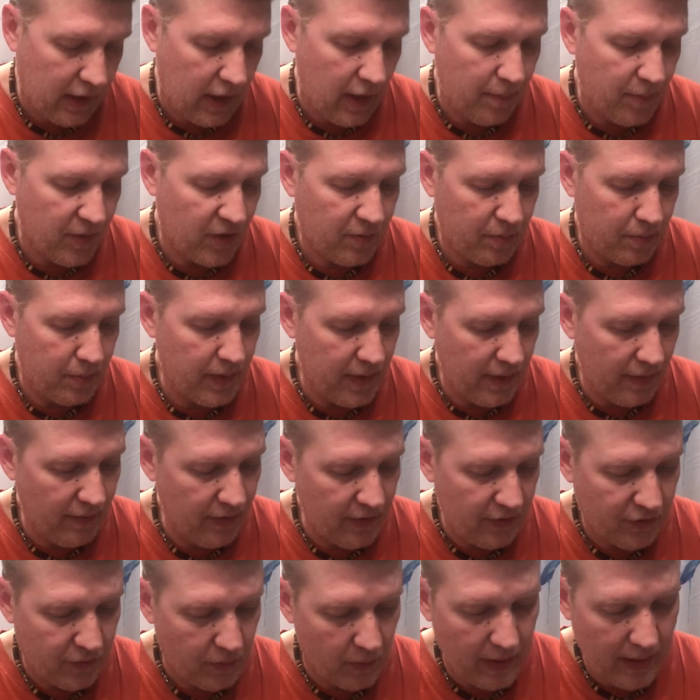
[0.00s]
Keep spinning
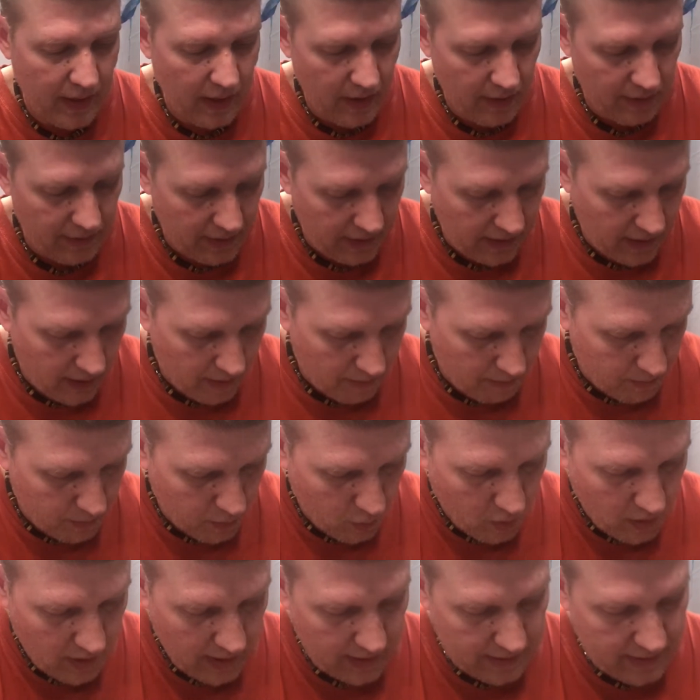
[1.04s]
this around, and
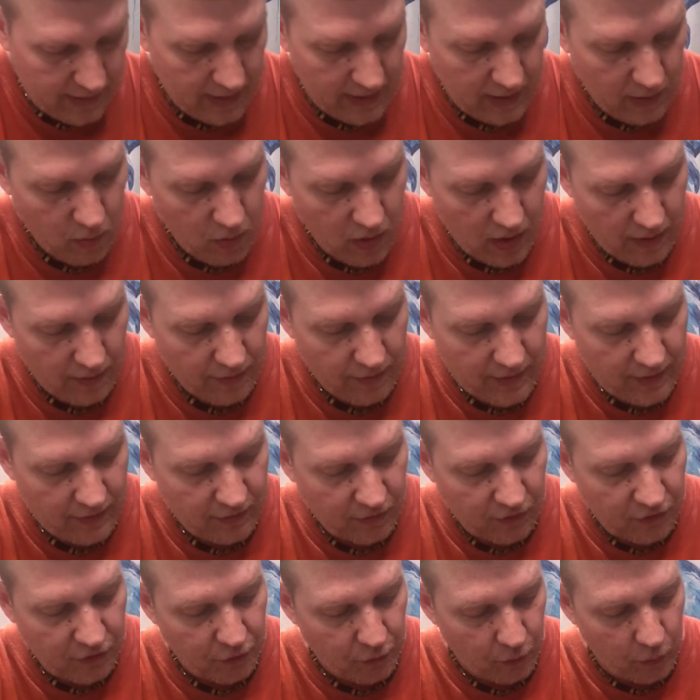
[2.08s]
boy, I tell you what, this
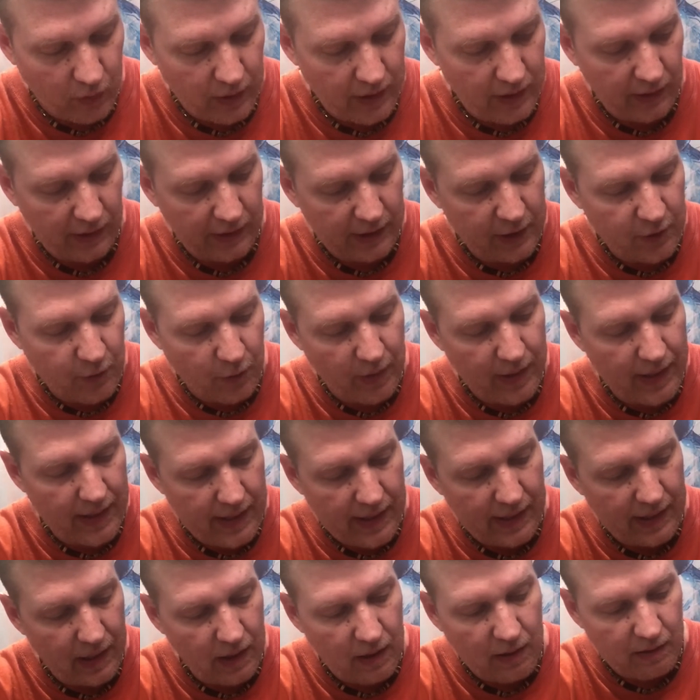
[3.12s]
is really
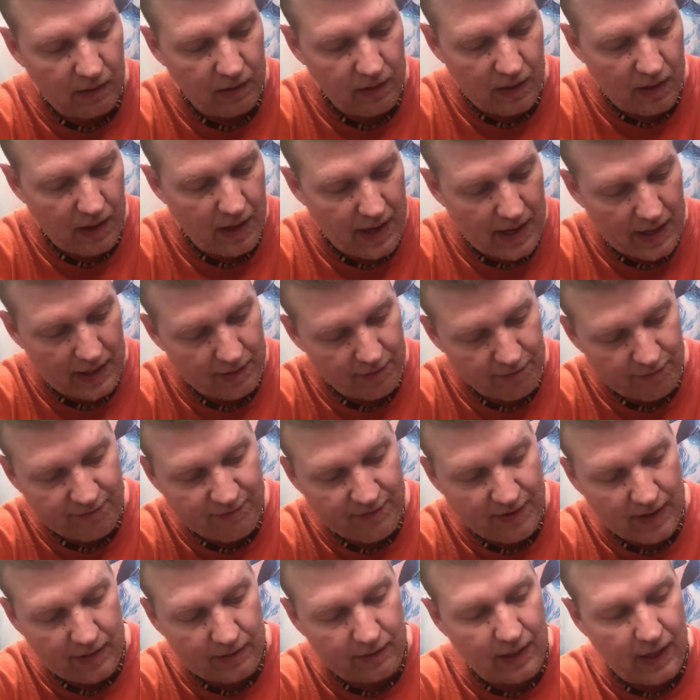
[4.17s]
creating a lot of
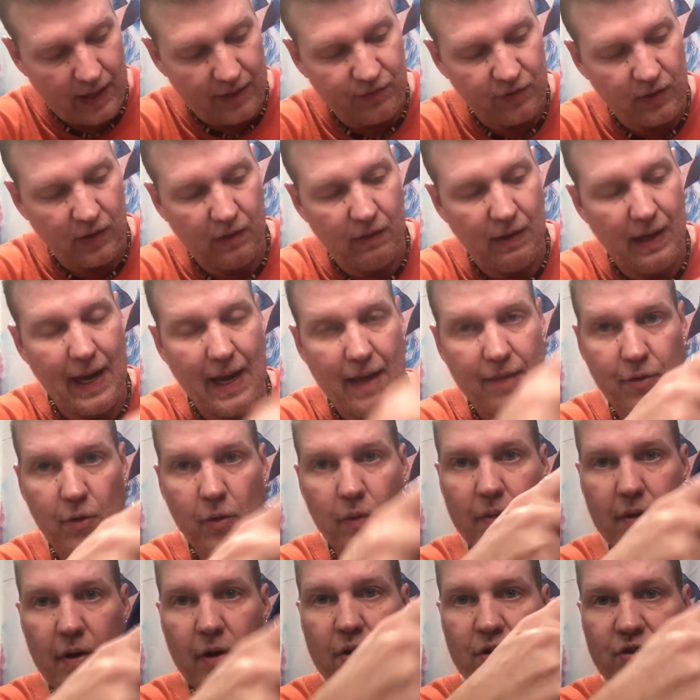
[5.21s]
fantastic
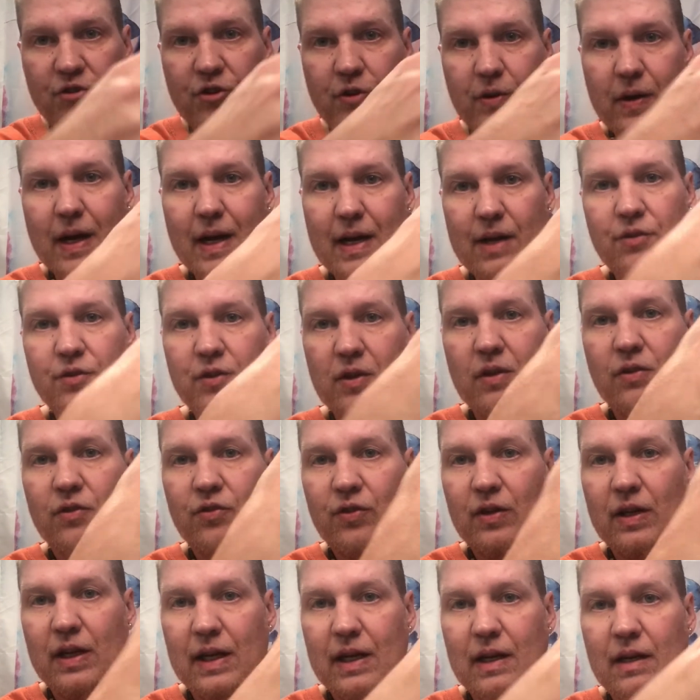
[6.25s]
lather there, as you guys can
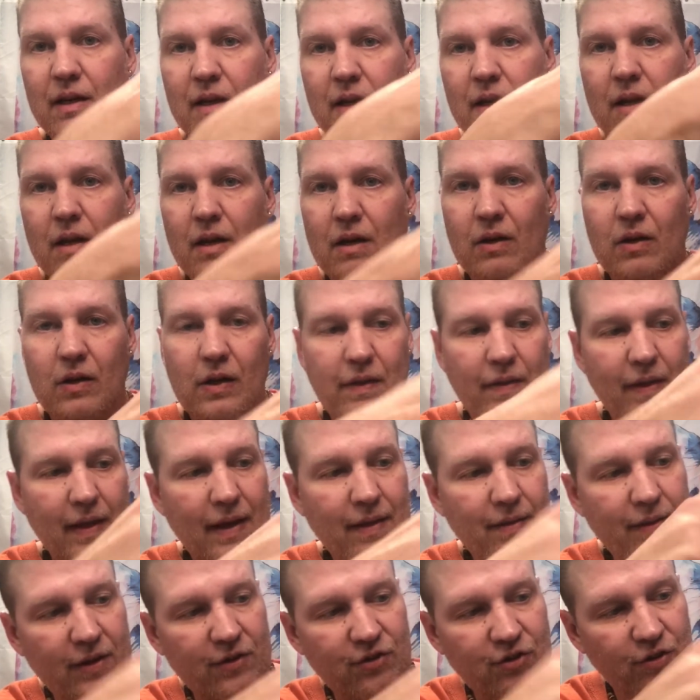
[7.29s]
see. Look at
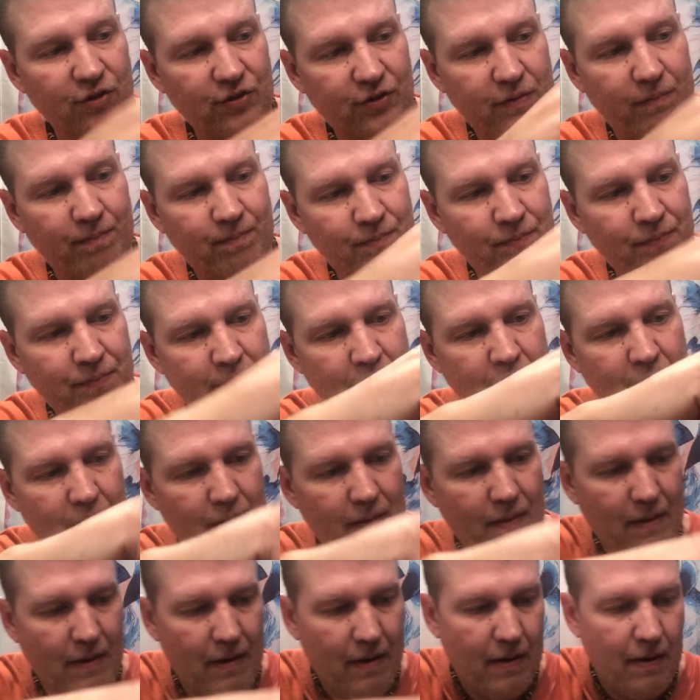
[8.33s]
that. That's just,
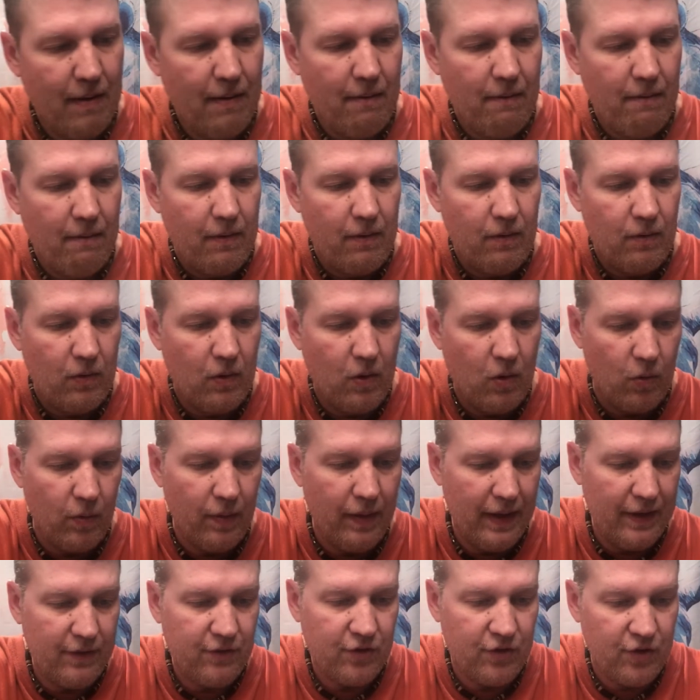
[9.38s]

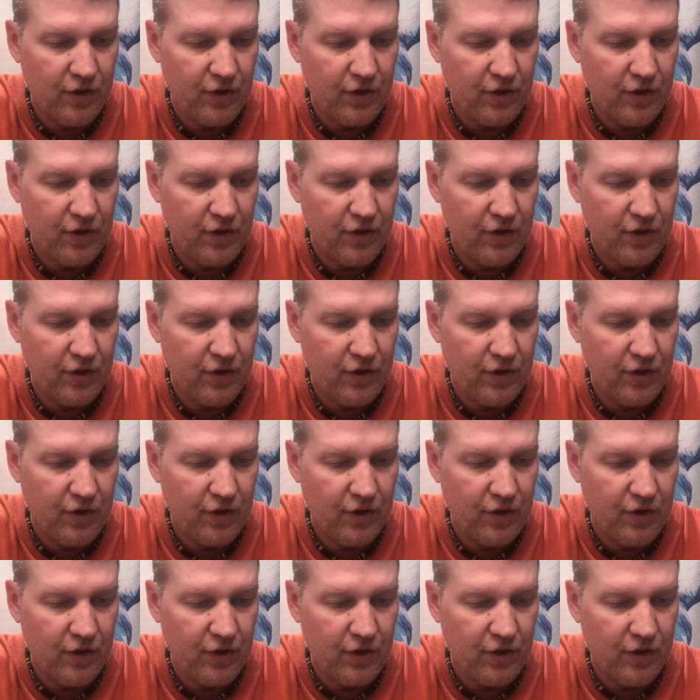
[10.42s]
oh, that's